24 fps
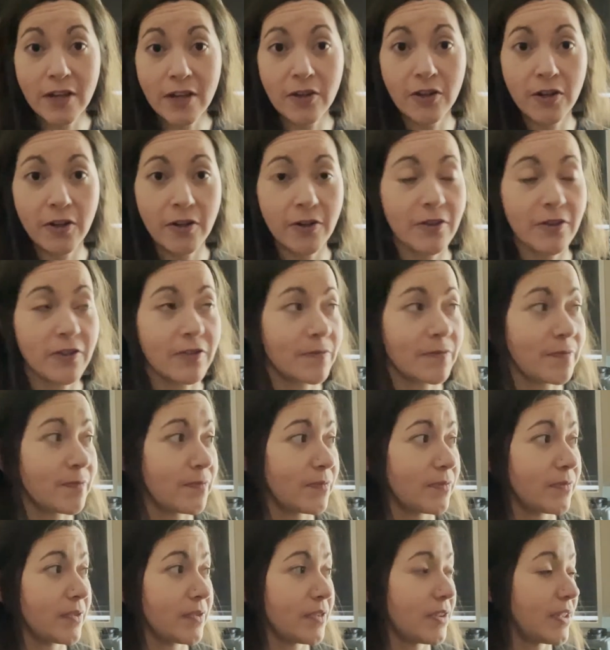her
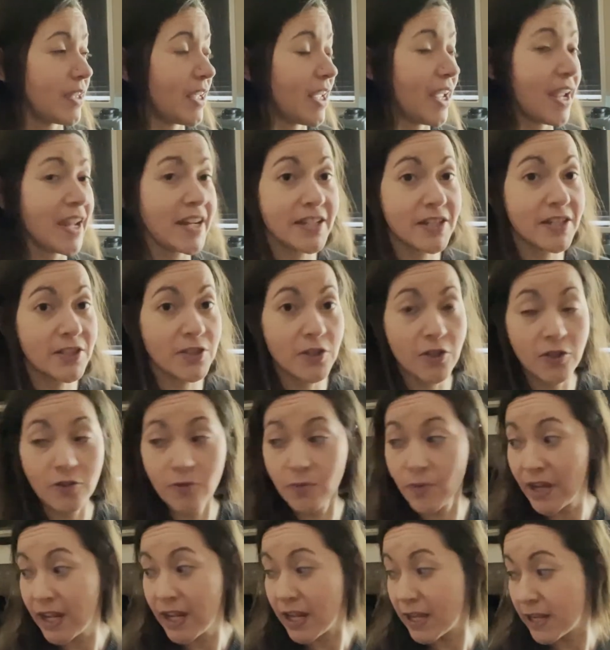any certain
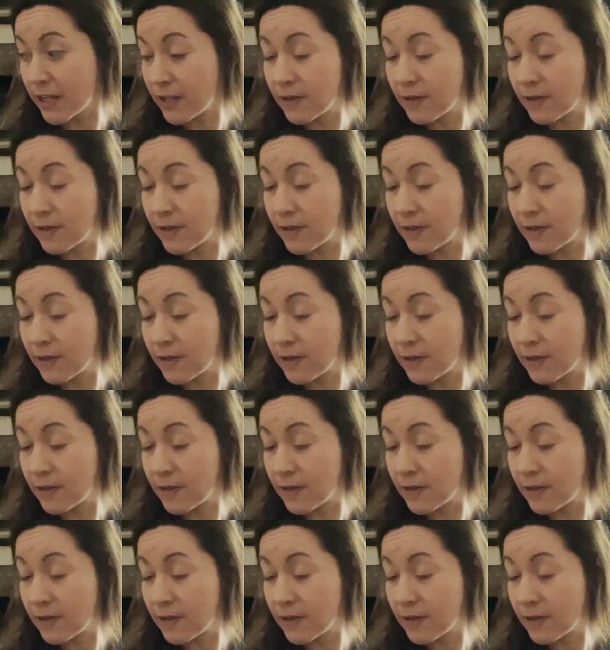way,